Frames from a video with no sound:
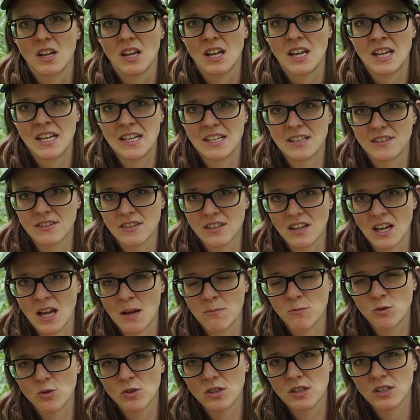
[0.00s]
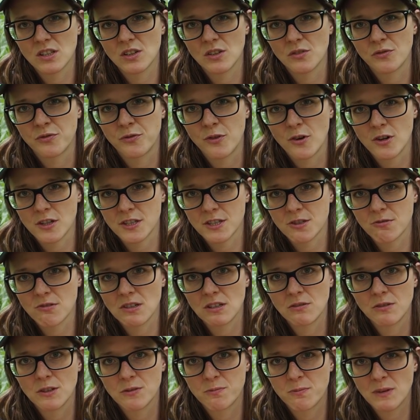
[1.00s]
And I'm doing the first
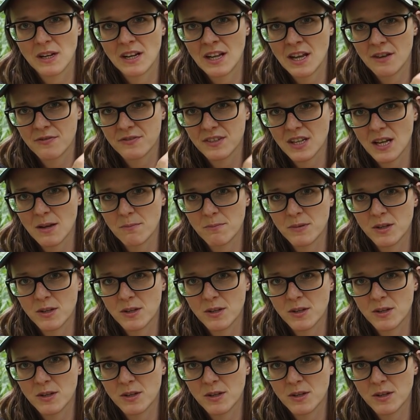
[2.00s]
drill with my left arm,